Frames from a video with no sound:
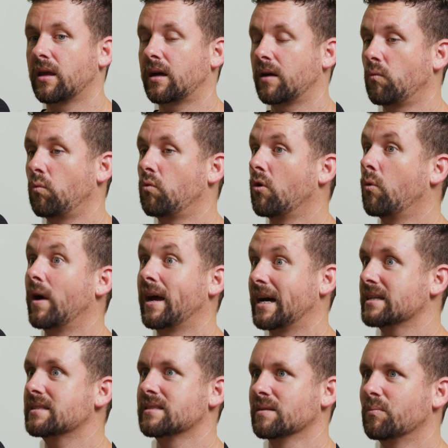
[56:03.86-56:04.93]
think the way
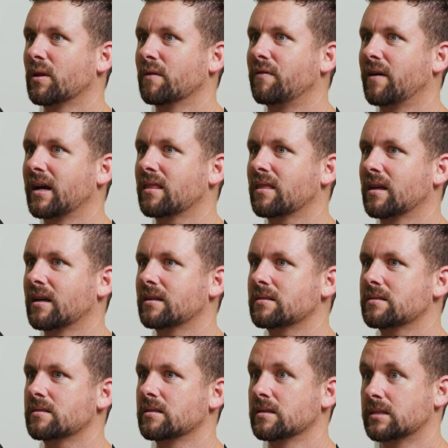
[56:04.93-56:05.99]
I simplify
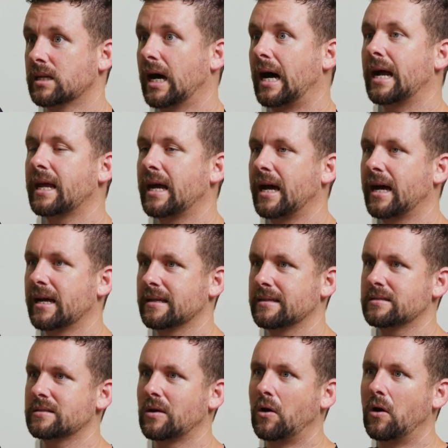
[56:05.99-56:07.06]
things is God
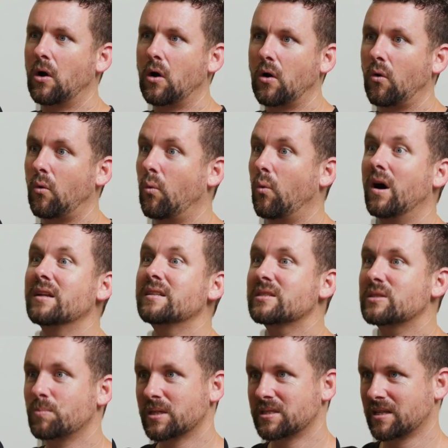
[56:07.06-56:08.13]
has one
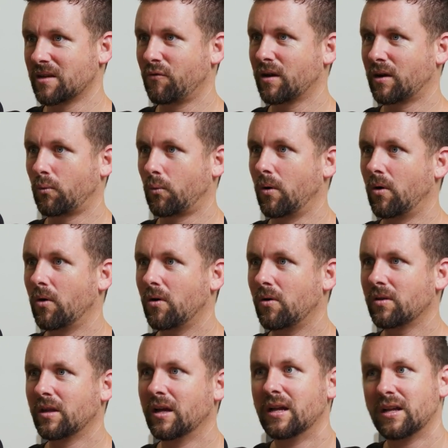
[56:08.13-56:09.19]
specific
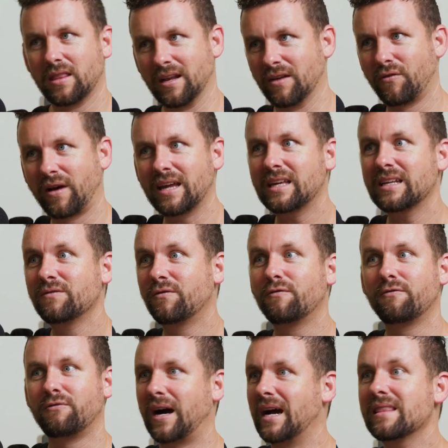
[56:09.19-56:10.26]
role that if I can
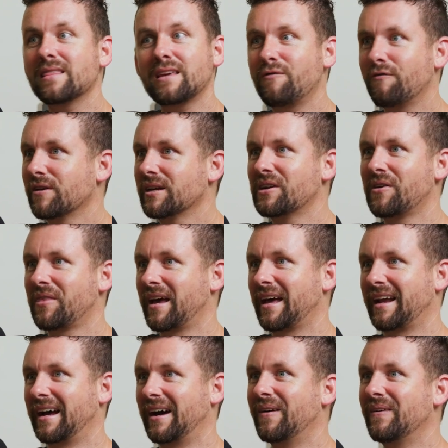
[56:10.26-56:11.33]
finally figure
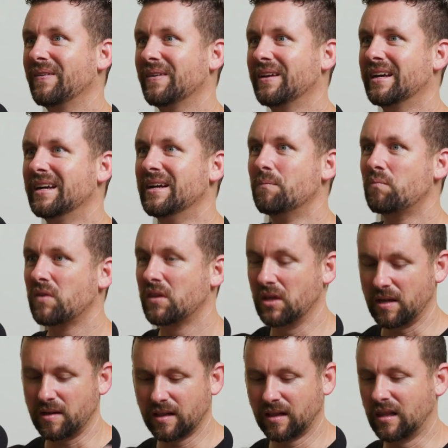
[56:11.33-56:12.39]
that out,
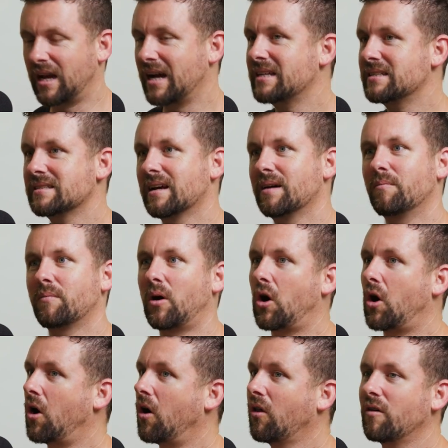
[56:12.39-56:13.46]
that lines up
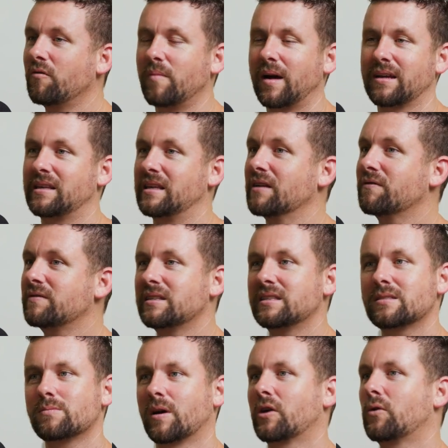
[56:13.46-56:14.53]
all of my
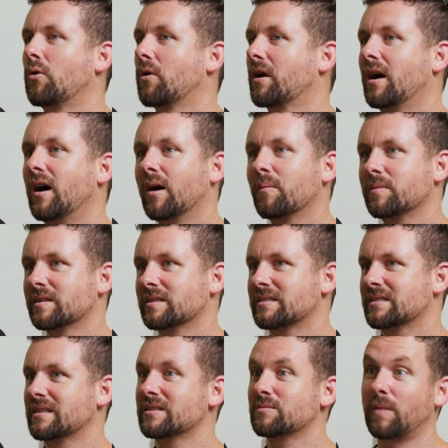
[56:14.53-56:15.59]
giftings, my core
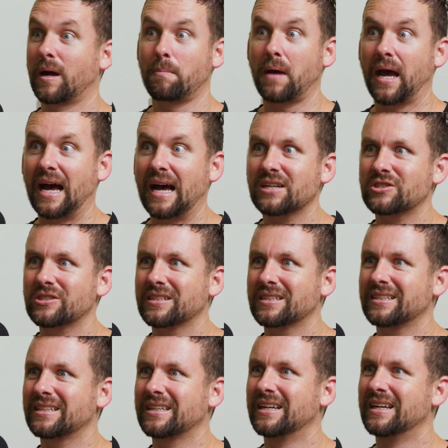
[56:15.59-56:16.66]
competencies, my
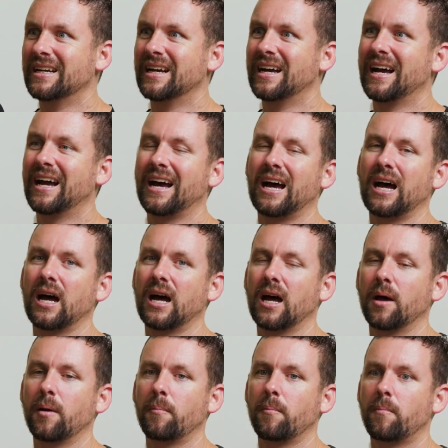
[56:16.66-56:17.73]
passion,
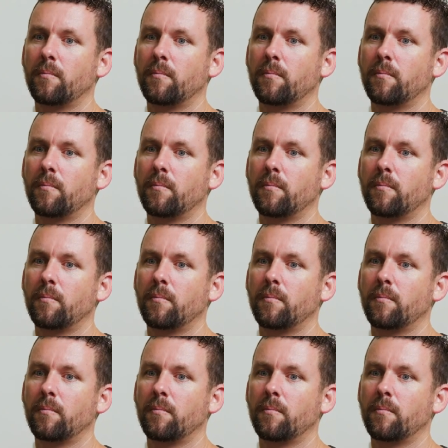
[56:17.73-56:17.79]
my